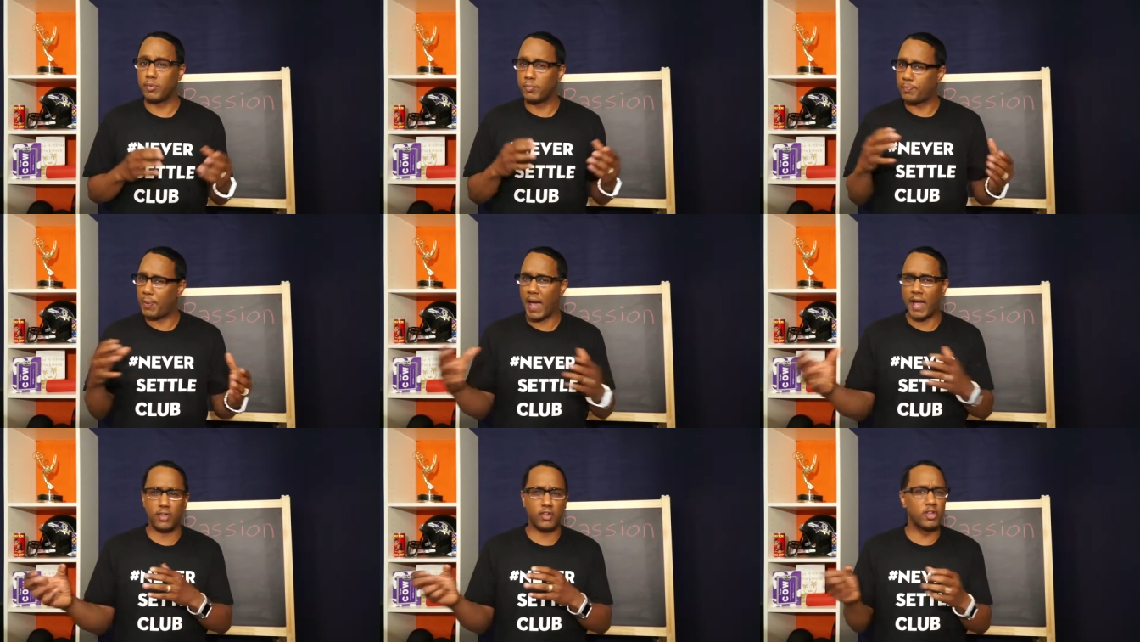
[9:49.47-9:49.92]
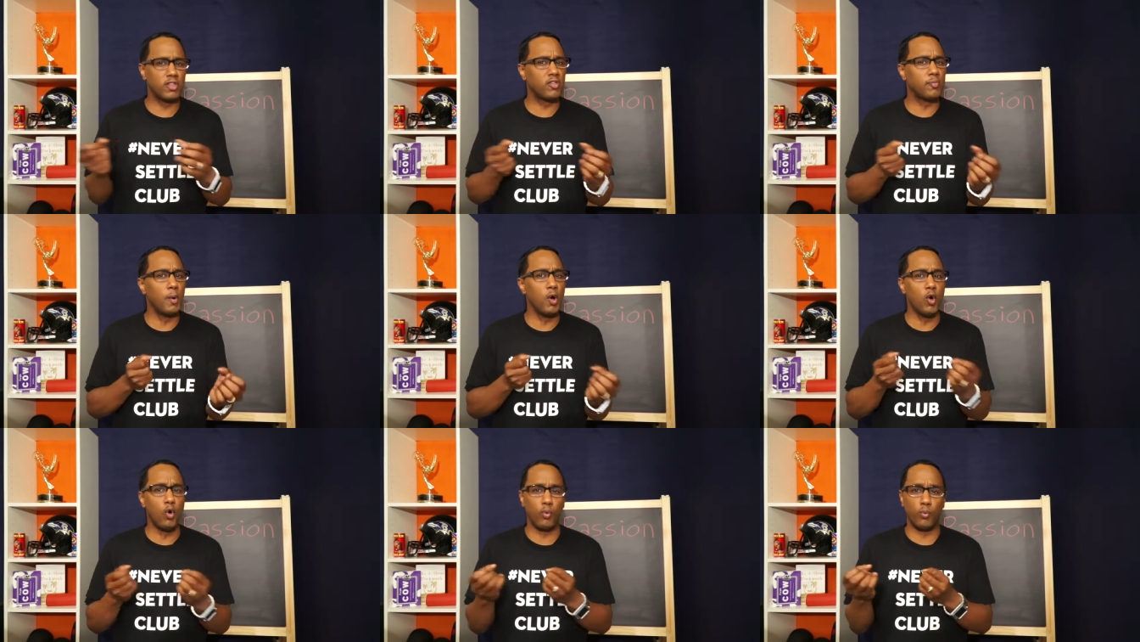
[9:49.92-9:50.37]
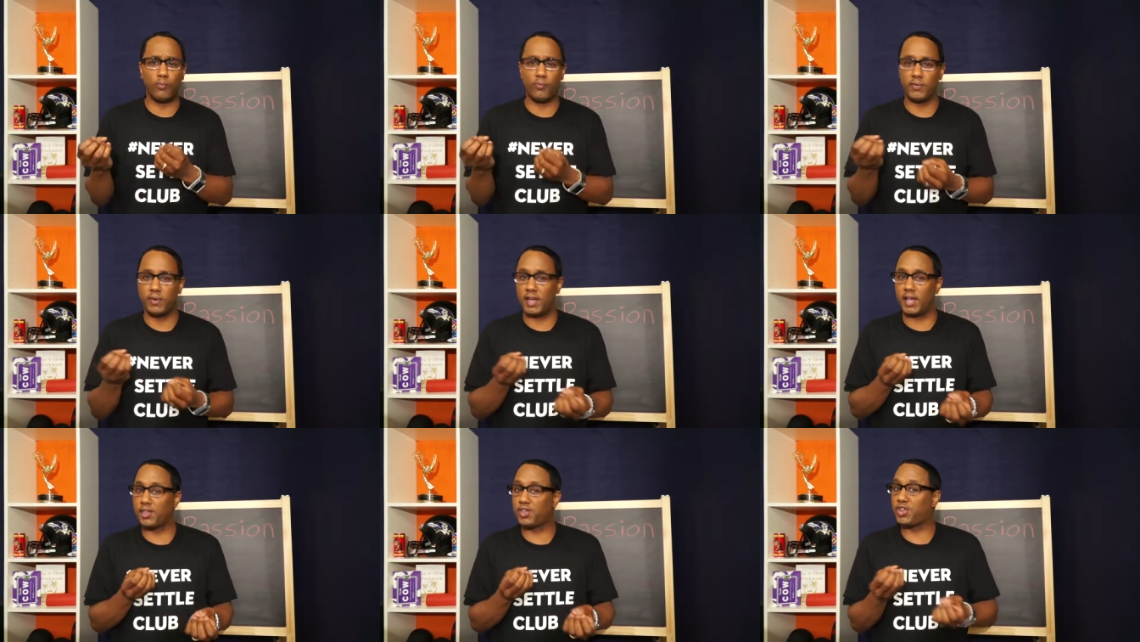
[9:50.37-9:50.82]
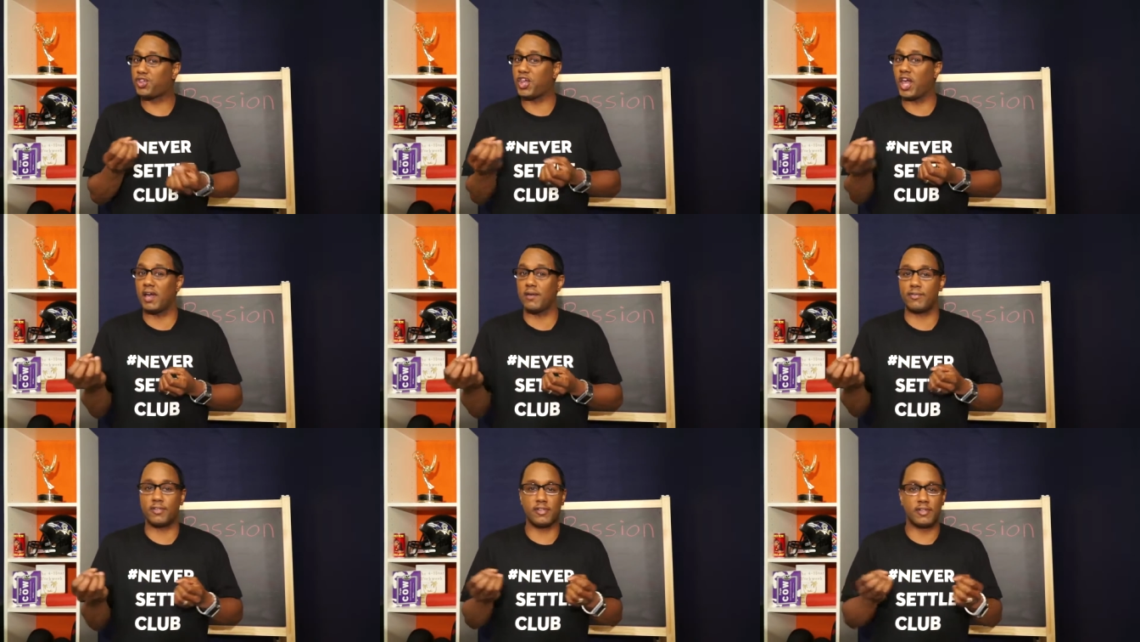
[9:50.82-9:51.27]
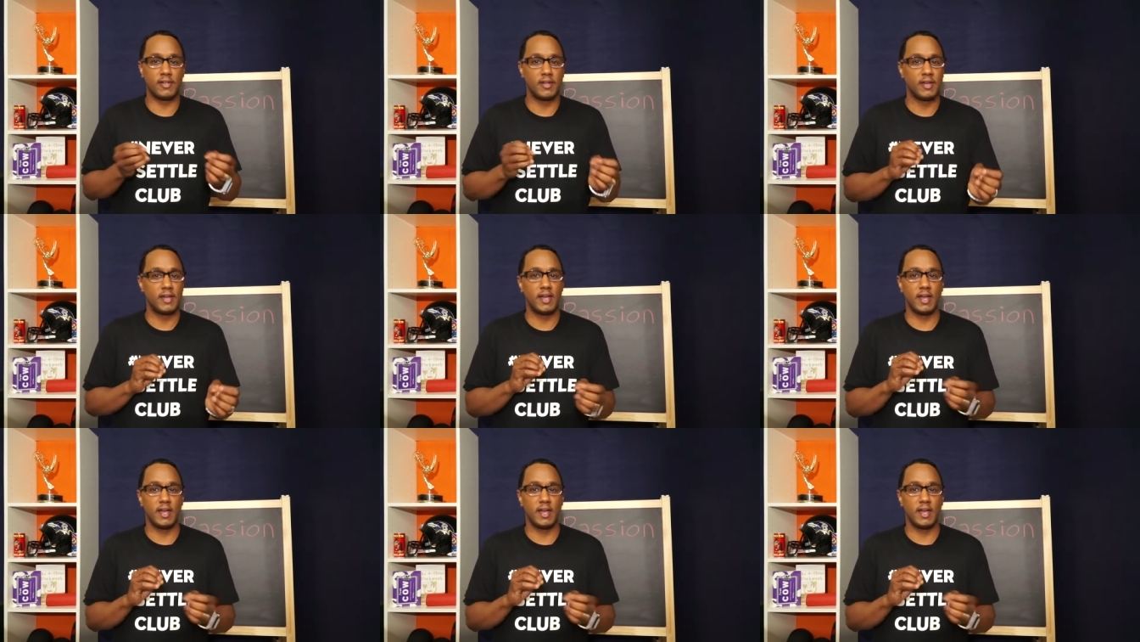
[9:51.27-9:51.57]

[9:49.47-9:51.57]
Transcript: Passions move, it shifts.